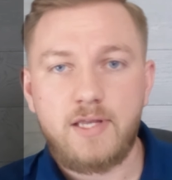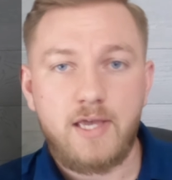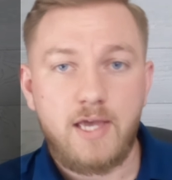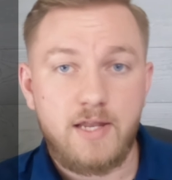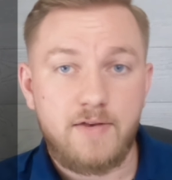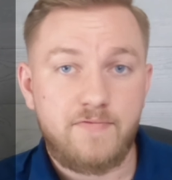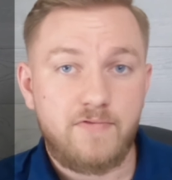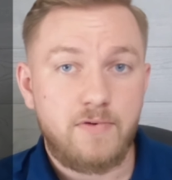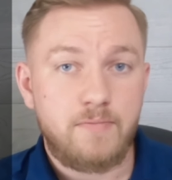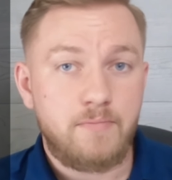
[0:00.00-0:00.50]

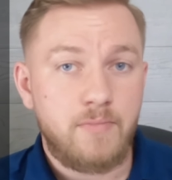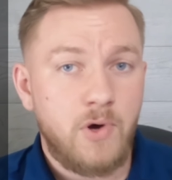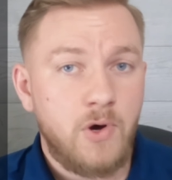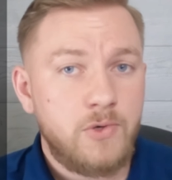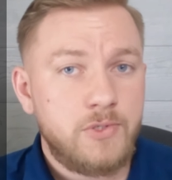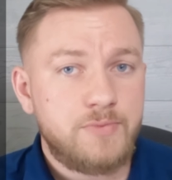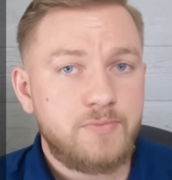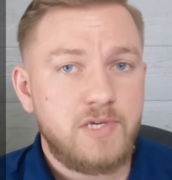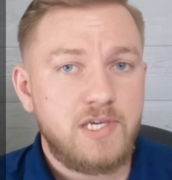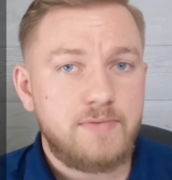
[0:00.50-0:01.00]
And for
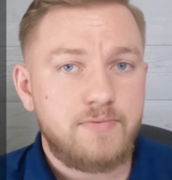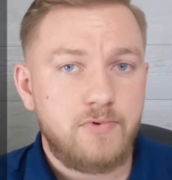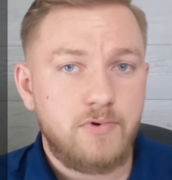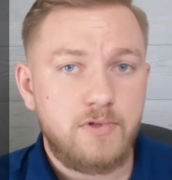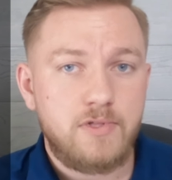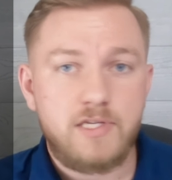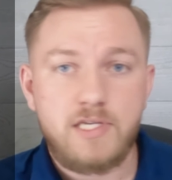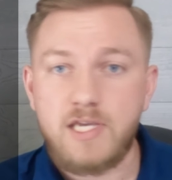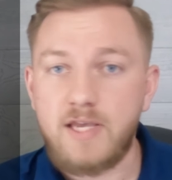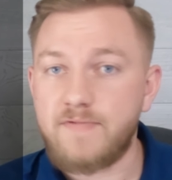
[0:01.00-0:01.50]
most
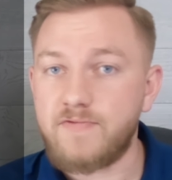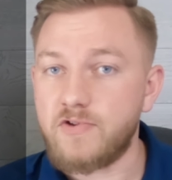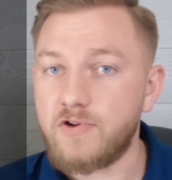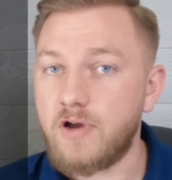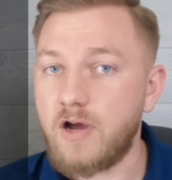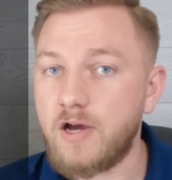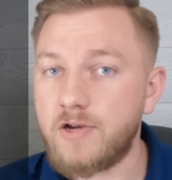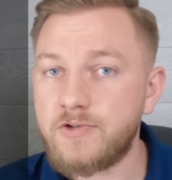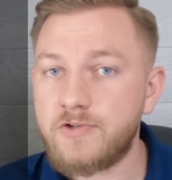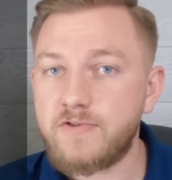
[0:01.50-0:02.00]
people, if
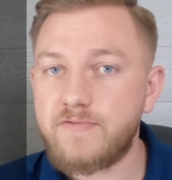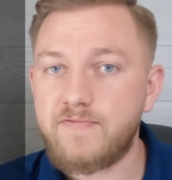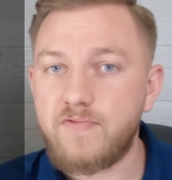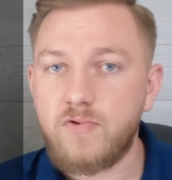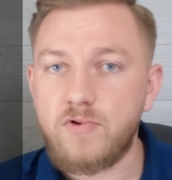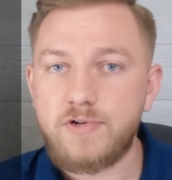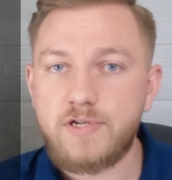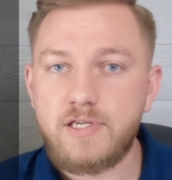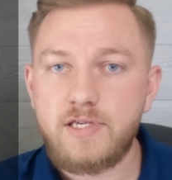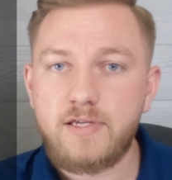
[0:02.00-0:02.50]
you're under
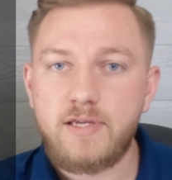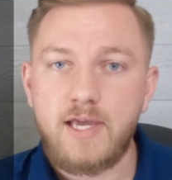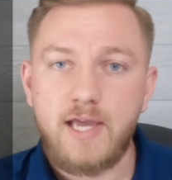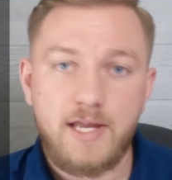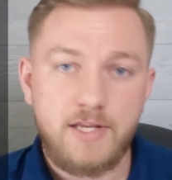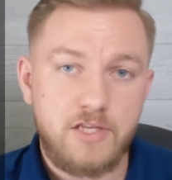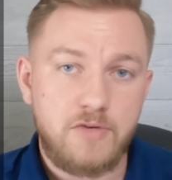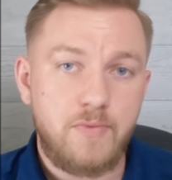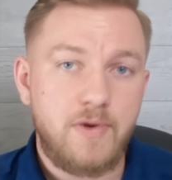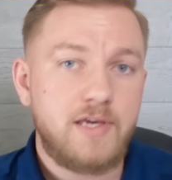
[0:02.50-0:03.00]
40
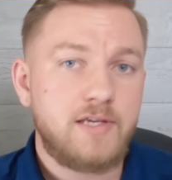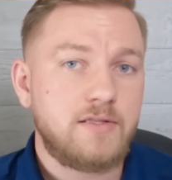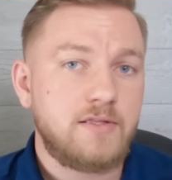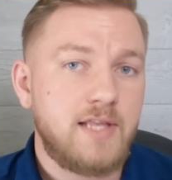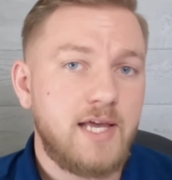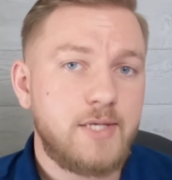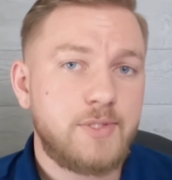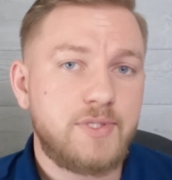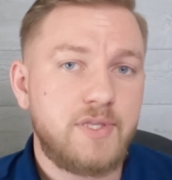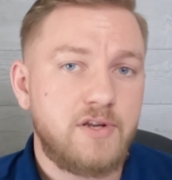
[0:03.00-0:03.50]
and you make
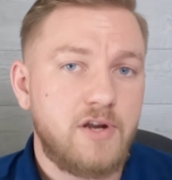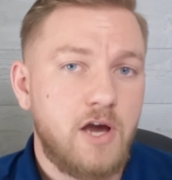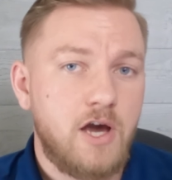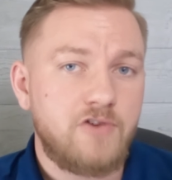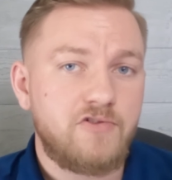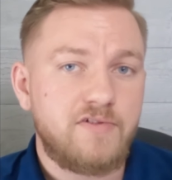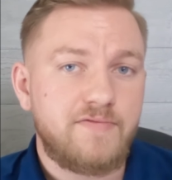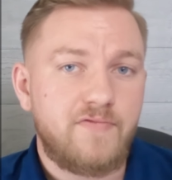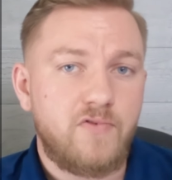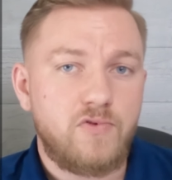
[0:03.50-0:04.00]
less than
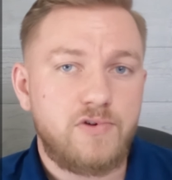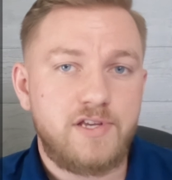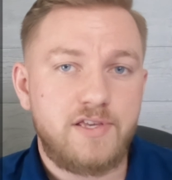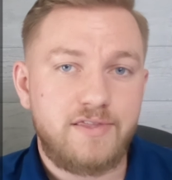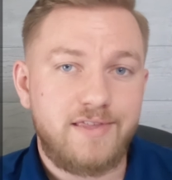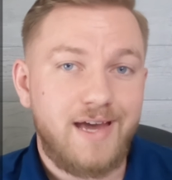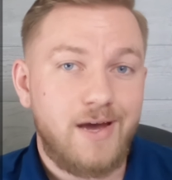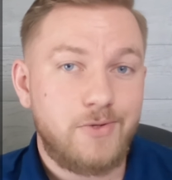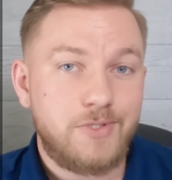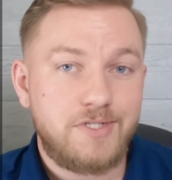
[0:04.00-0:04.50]

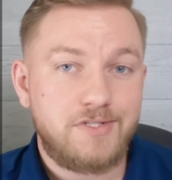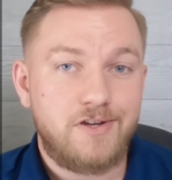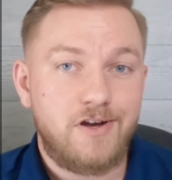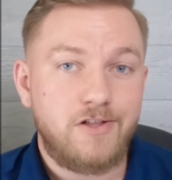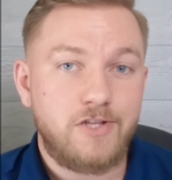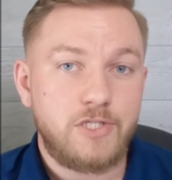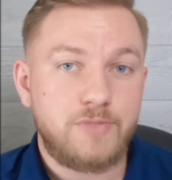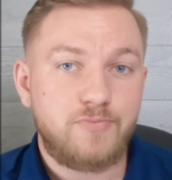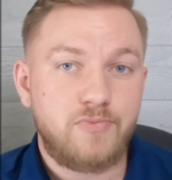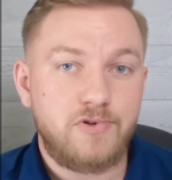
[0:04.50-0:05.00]

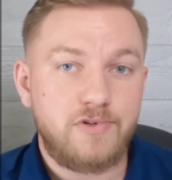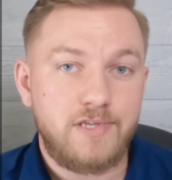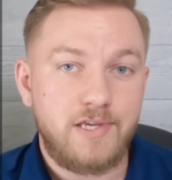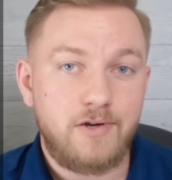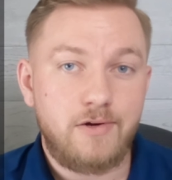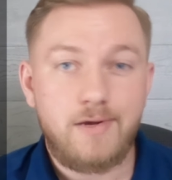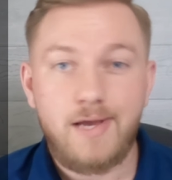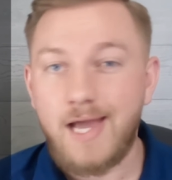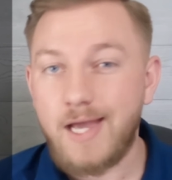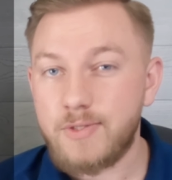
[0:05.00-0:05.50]
$140,000 per
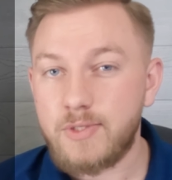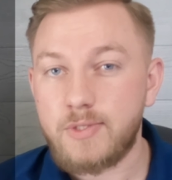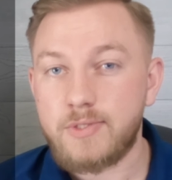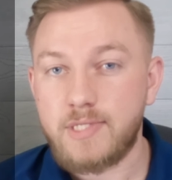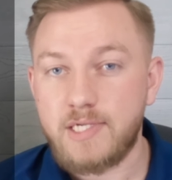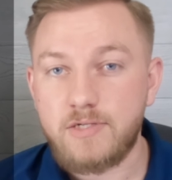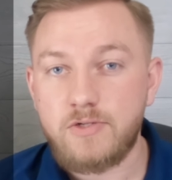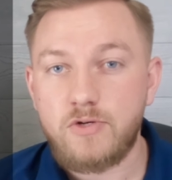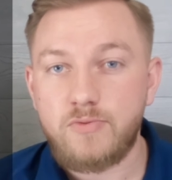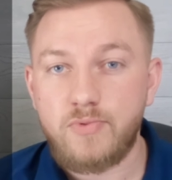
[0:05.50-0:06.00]
year as a
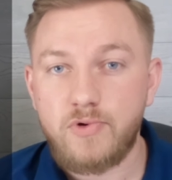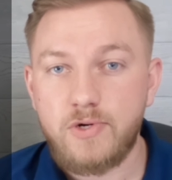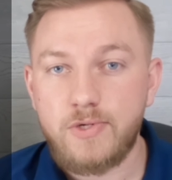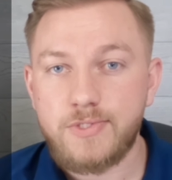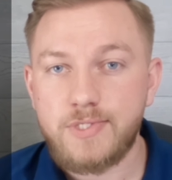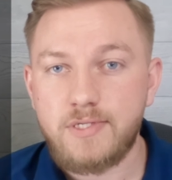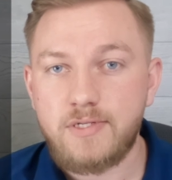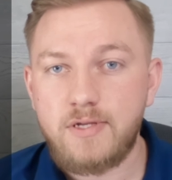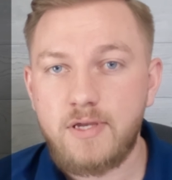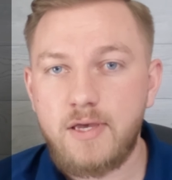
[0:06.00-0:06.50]
single
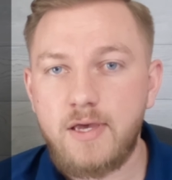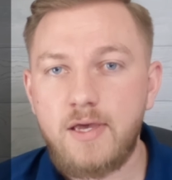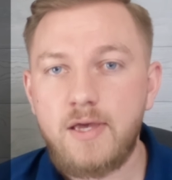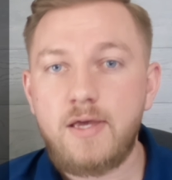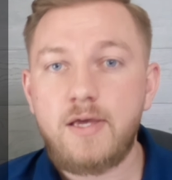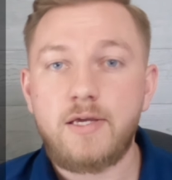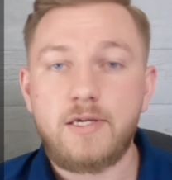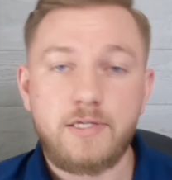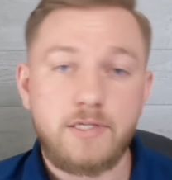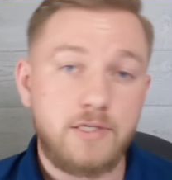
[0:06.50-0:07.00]
person,
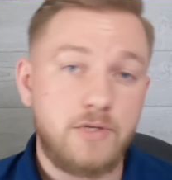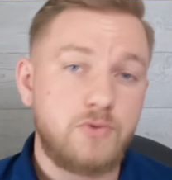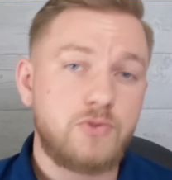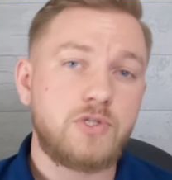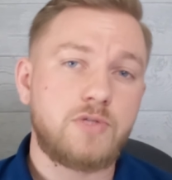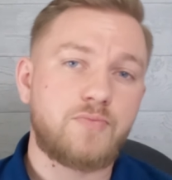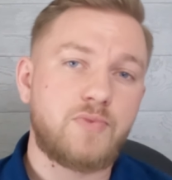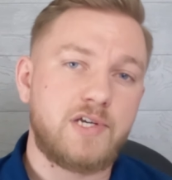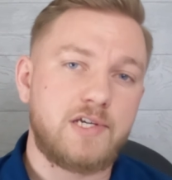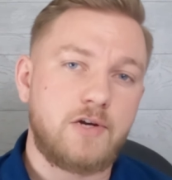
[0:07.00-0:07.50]
you
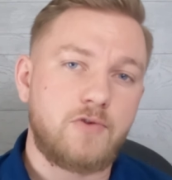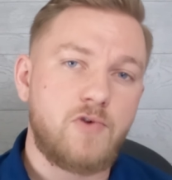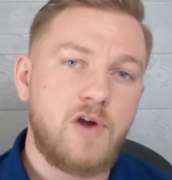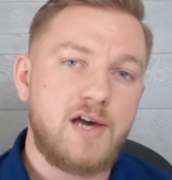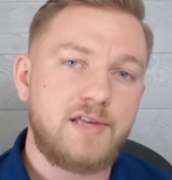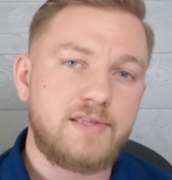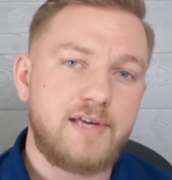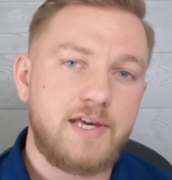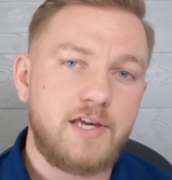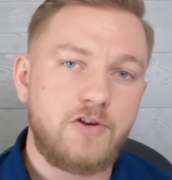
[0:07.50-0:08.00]
should pick a
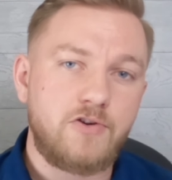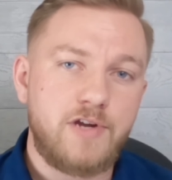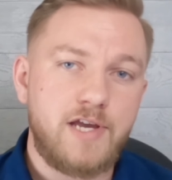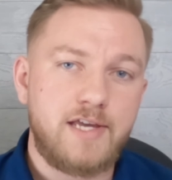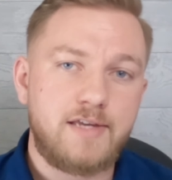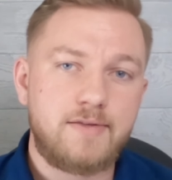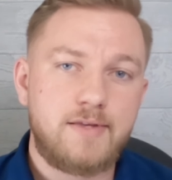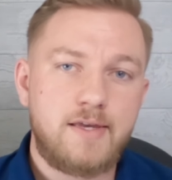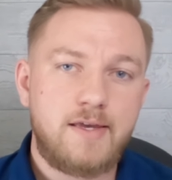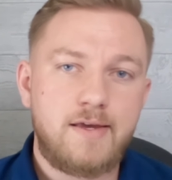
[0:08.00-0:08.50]
Roth
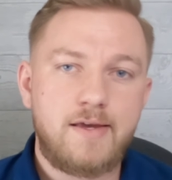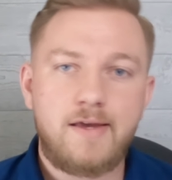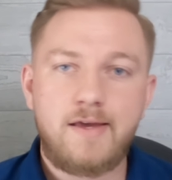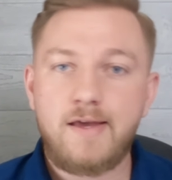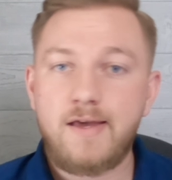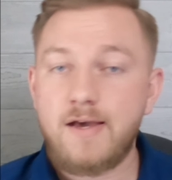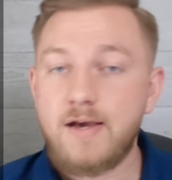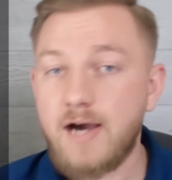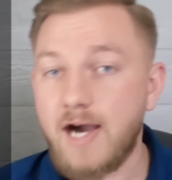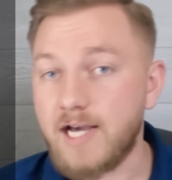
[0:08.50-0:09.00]
IRA.
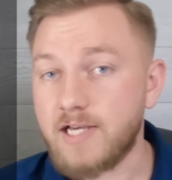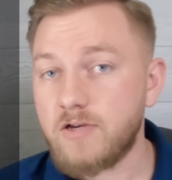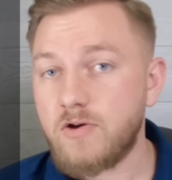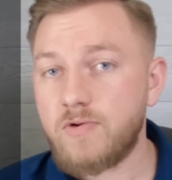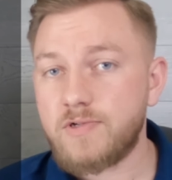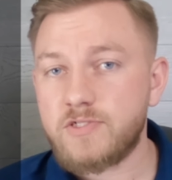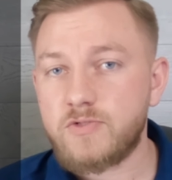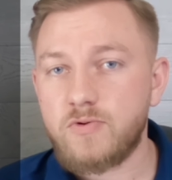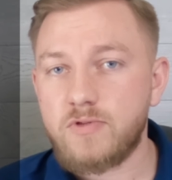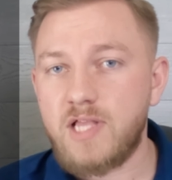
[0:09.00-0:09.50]
I
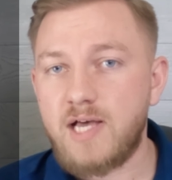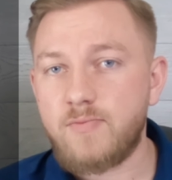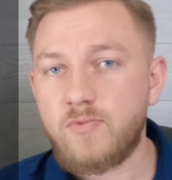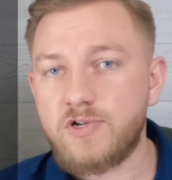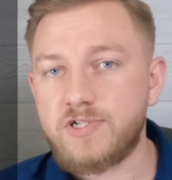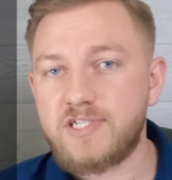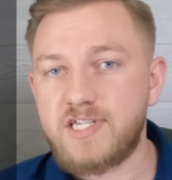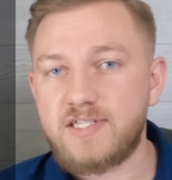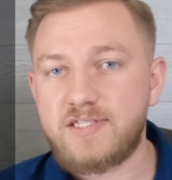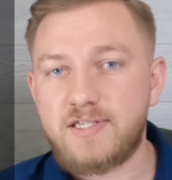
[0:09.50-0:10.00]
go into a lot
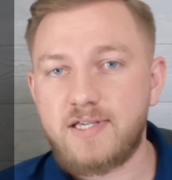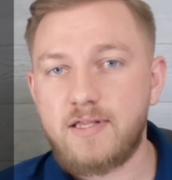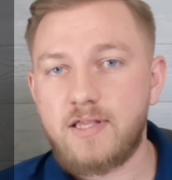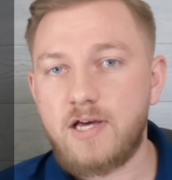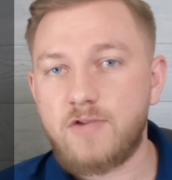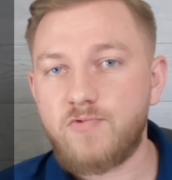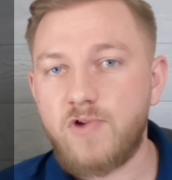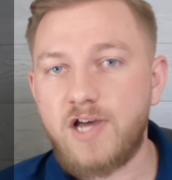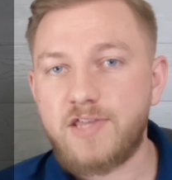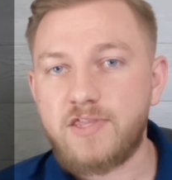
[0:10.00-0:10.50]
more detail
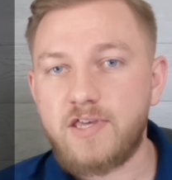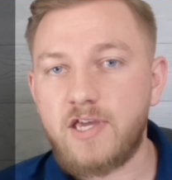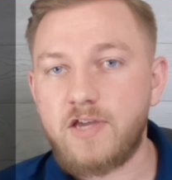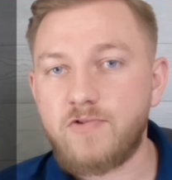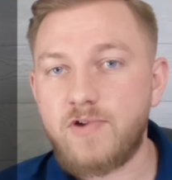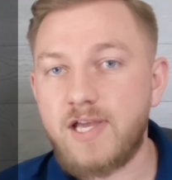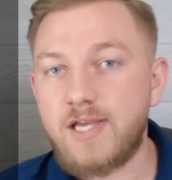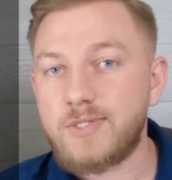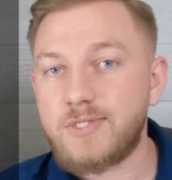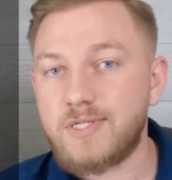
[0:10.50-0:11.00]
on Roth
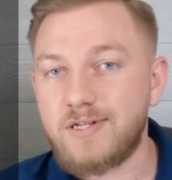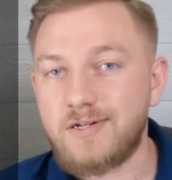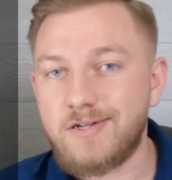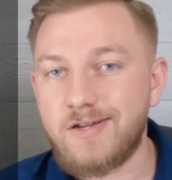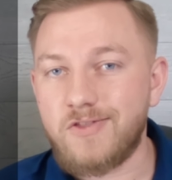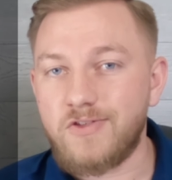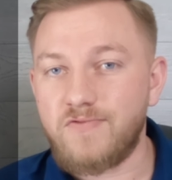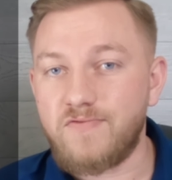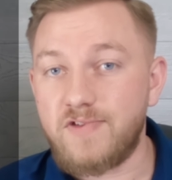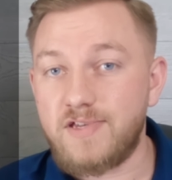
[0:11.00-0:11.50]
IRAs in
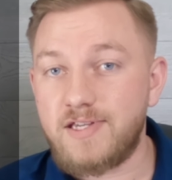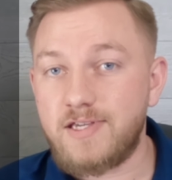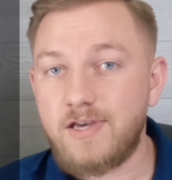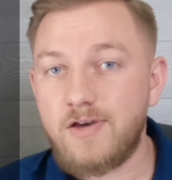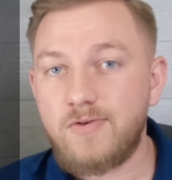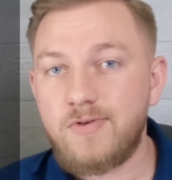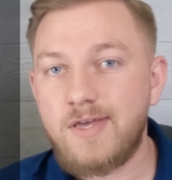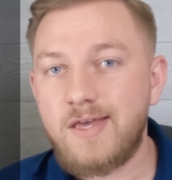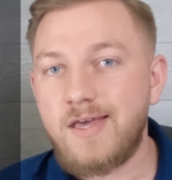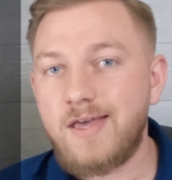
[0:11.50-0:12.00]
another
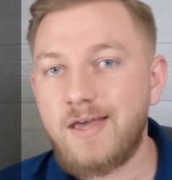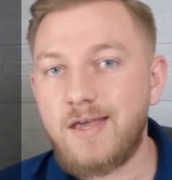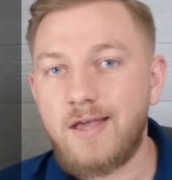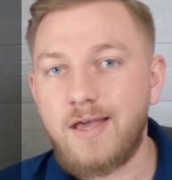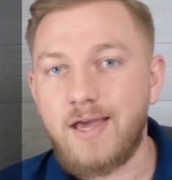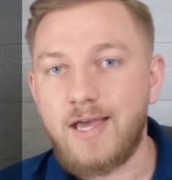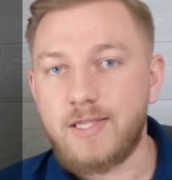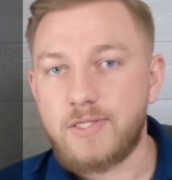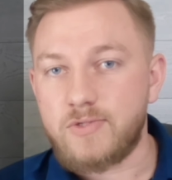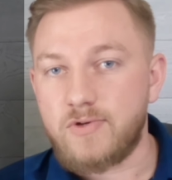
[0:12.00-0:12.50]
video,
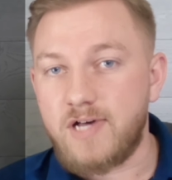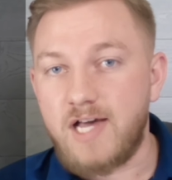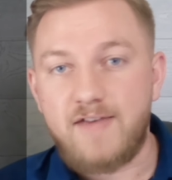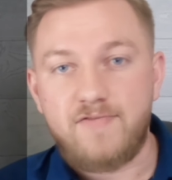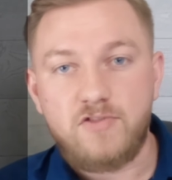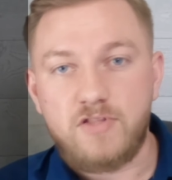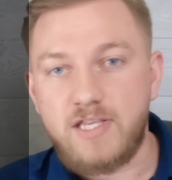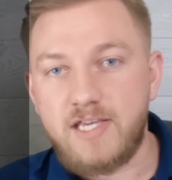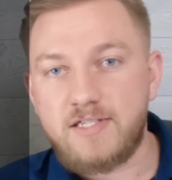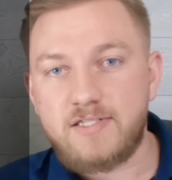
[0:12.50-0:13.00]
and so I'll
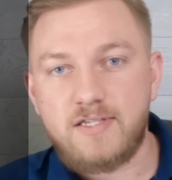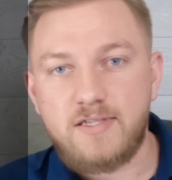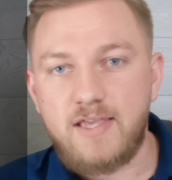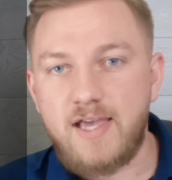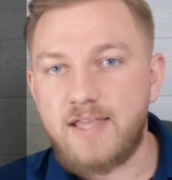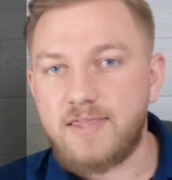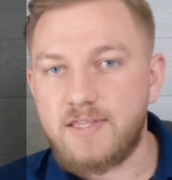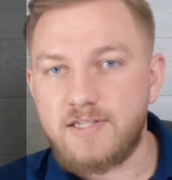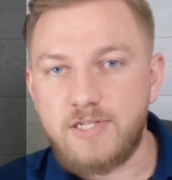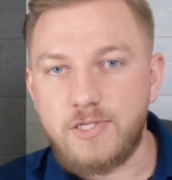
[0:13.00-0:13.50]
have a link to that in the